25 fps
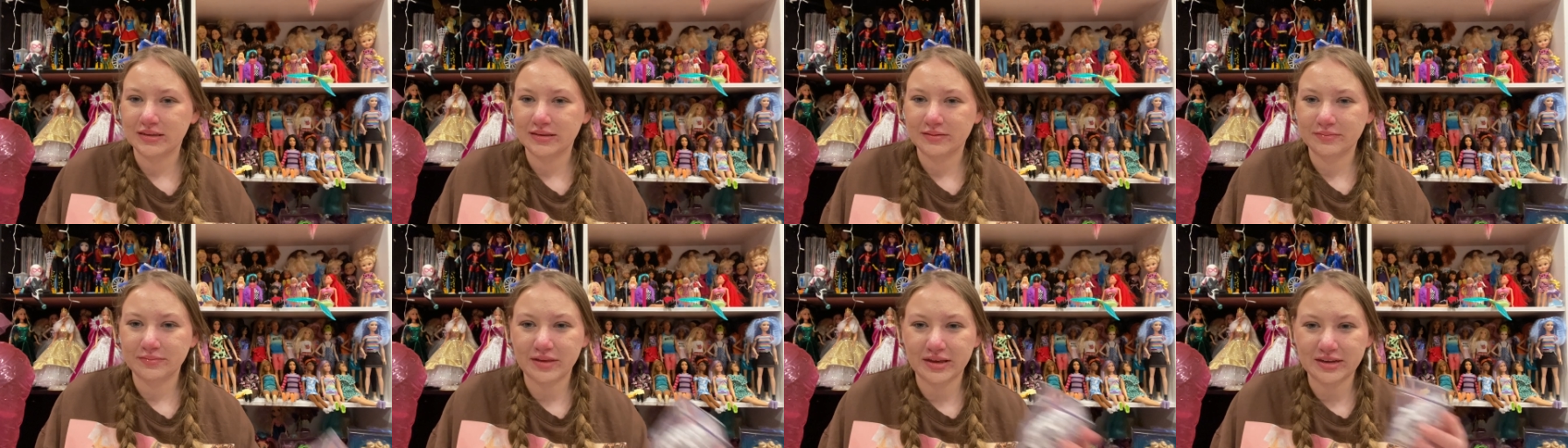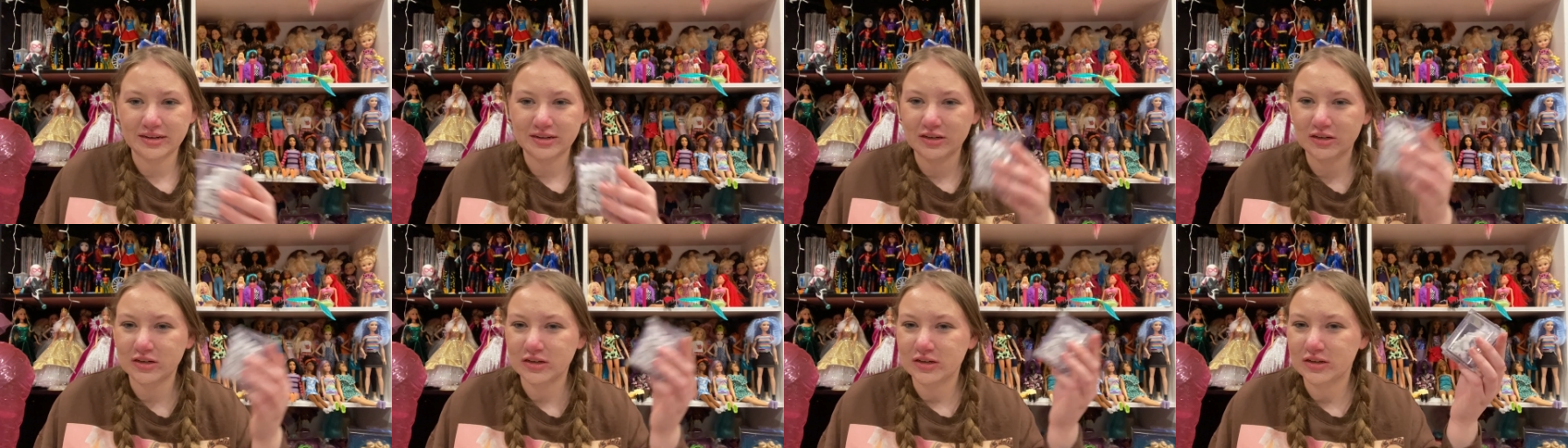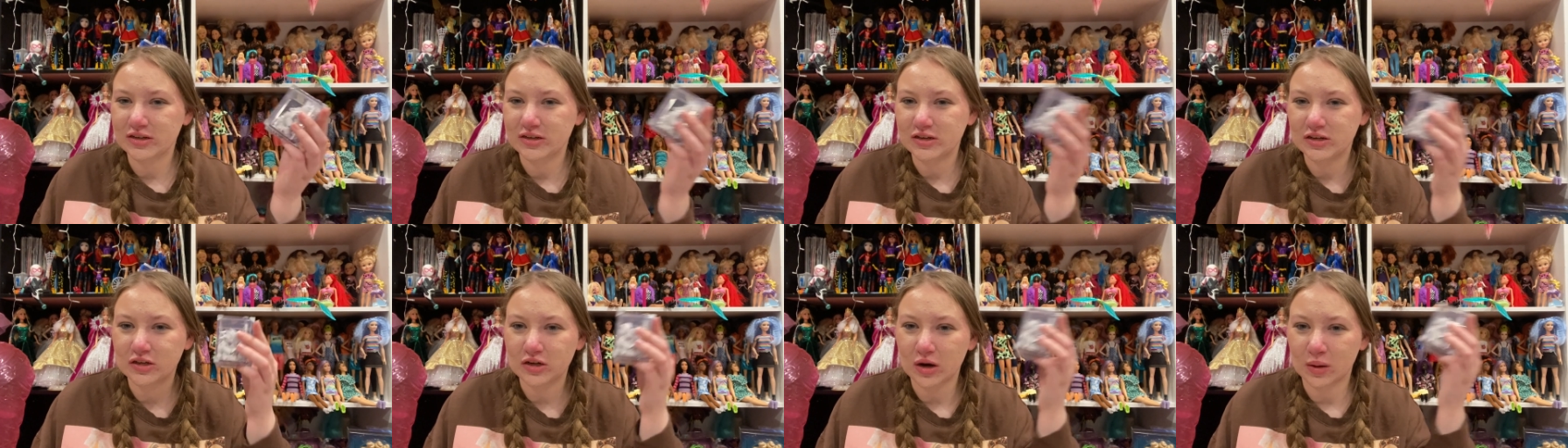let's
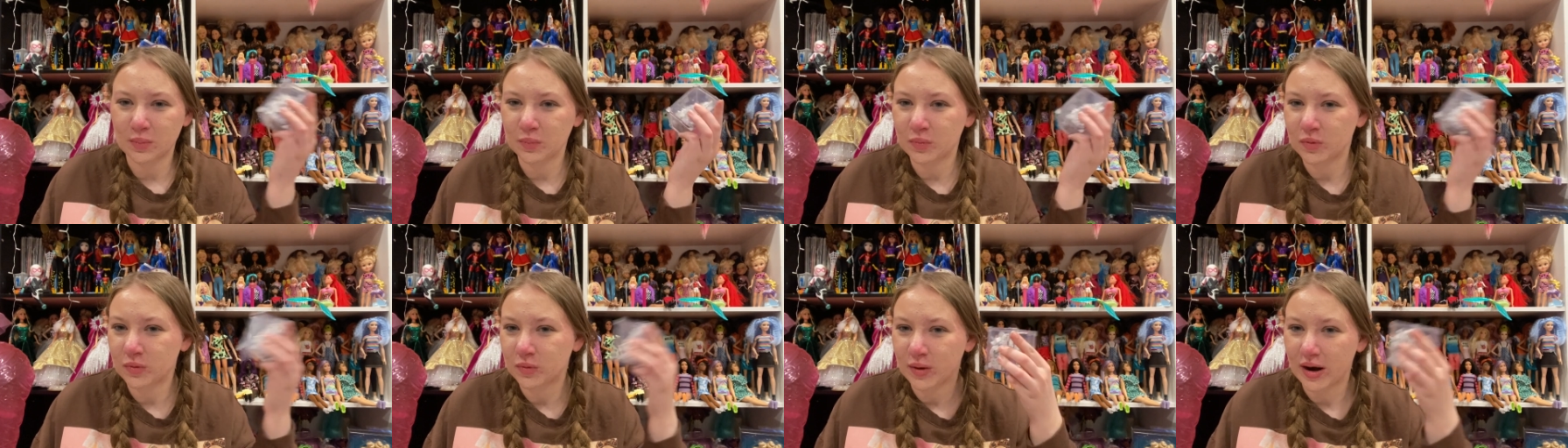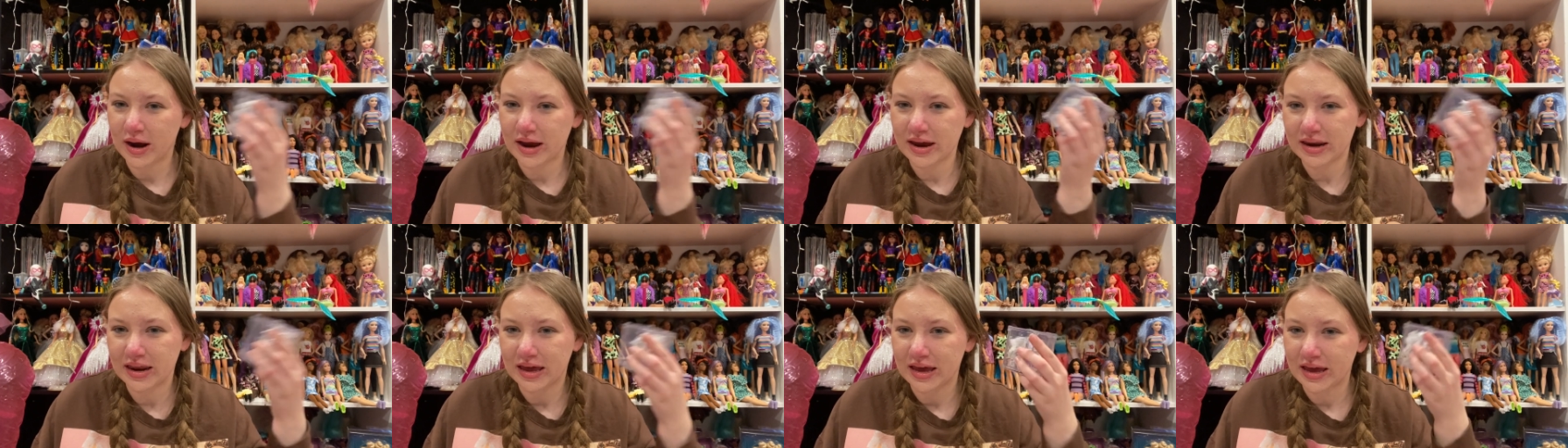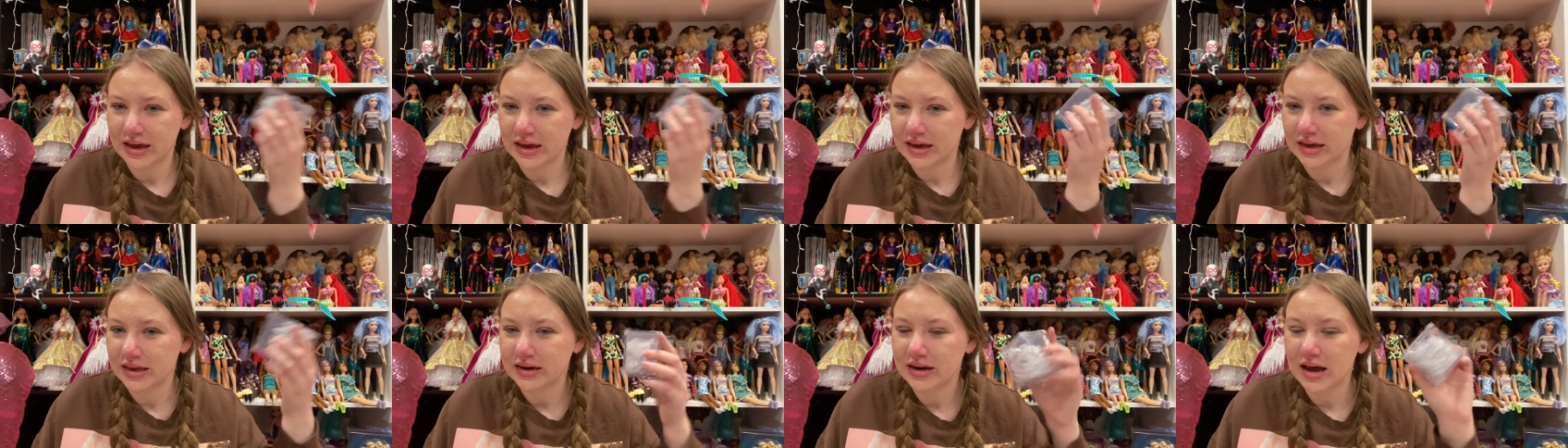just jump right
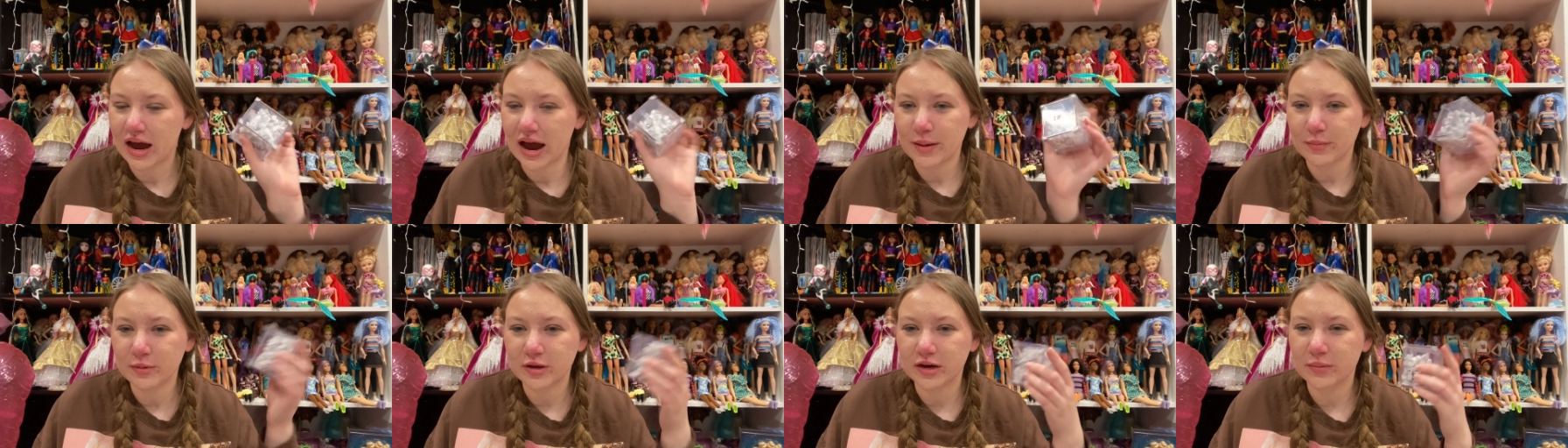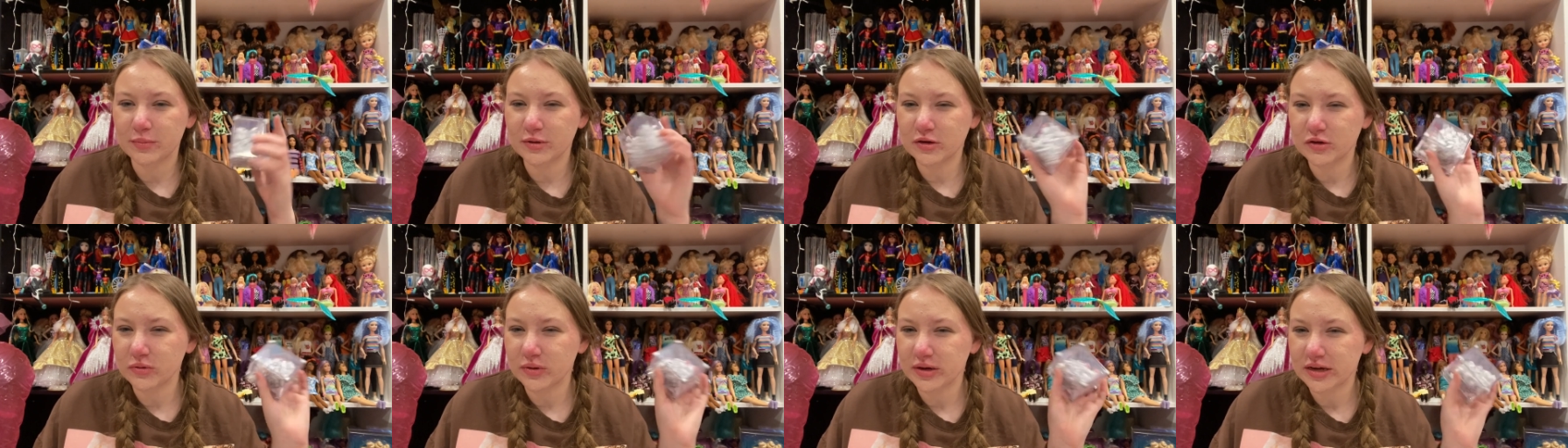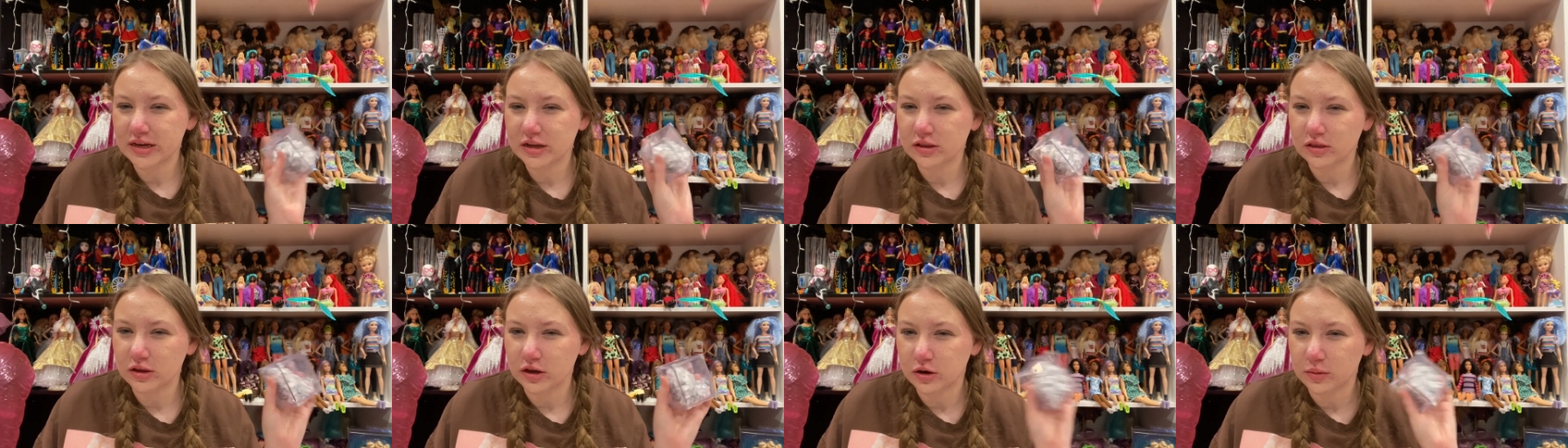in. I'm going to be doing it
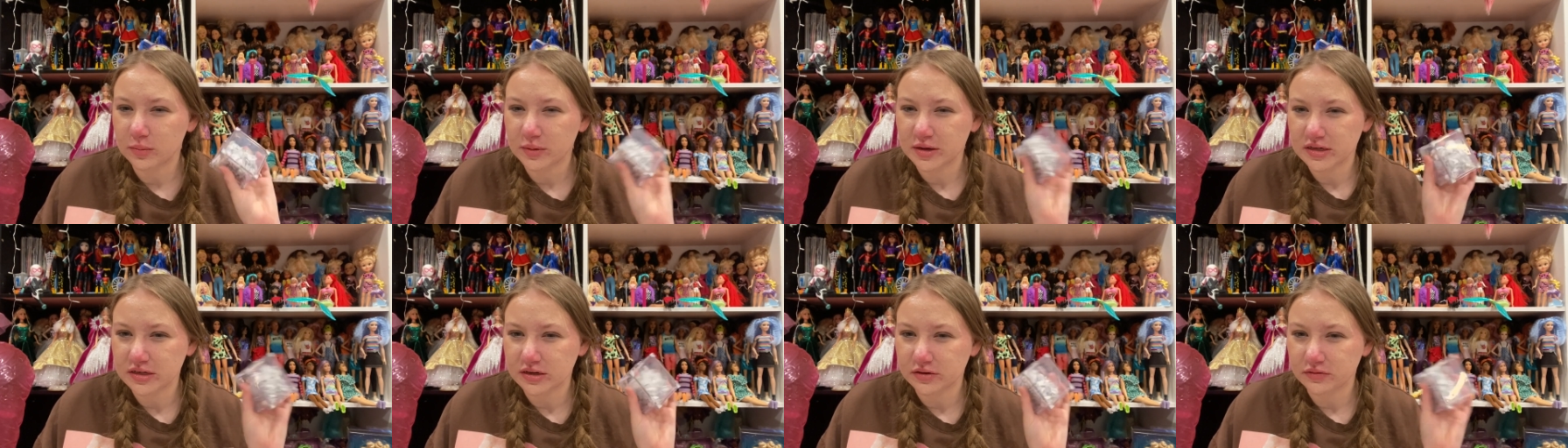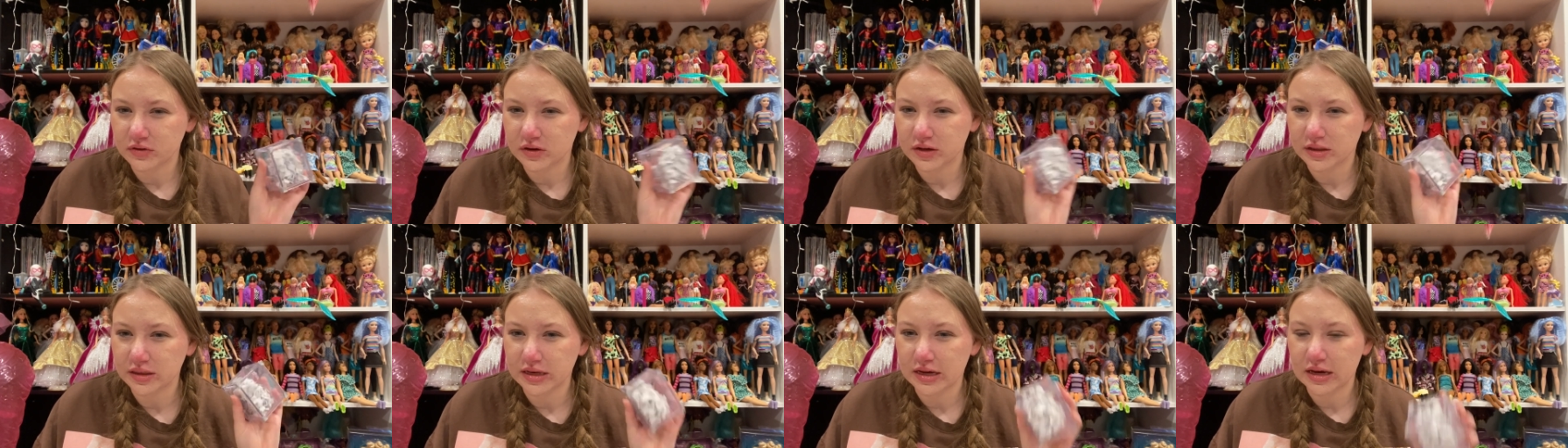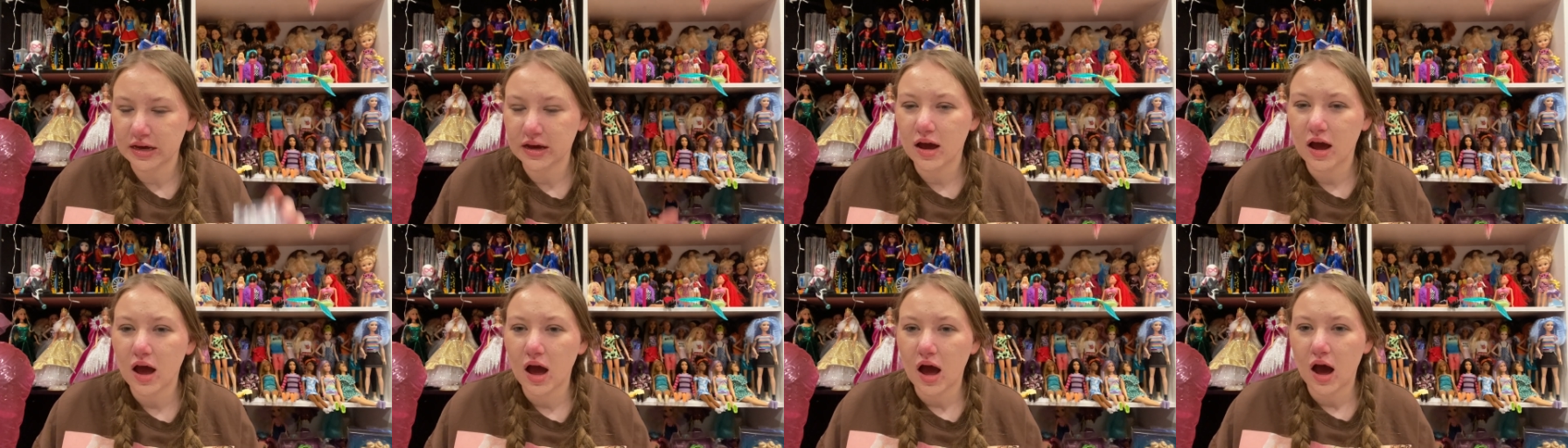a little bit differently.